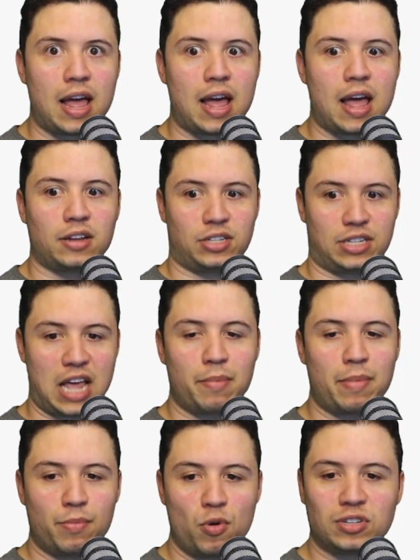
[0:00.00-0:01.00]
Stand of Many
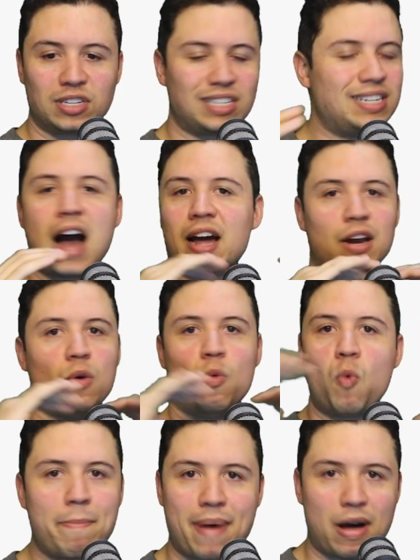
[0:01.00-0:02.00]
Moons is not going to
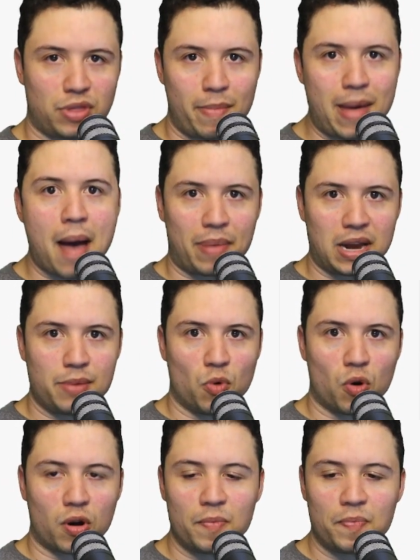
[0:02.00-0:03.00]
wipe out the map anymore.